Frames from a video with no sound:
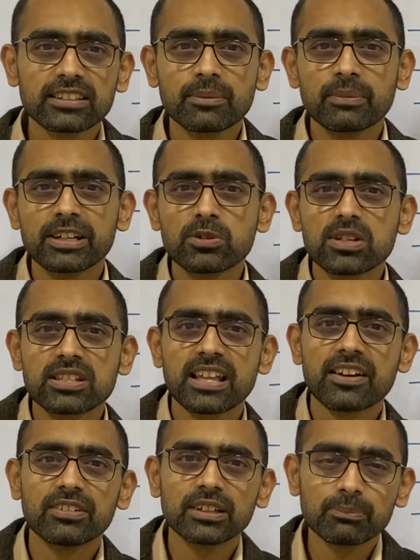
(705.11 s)
somebody who has
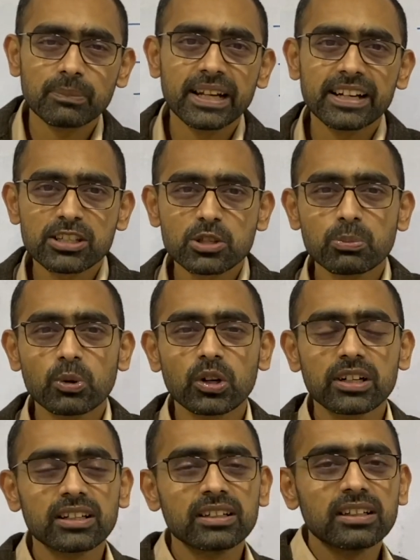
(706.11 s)
never played a
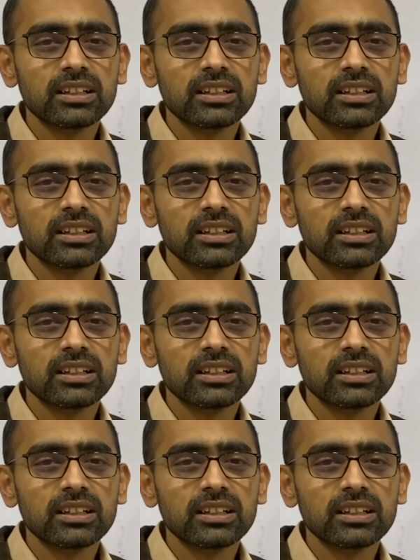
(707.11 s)
sport.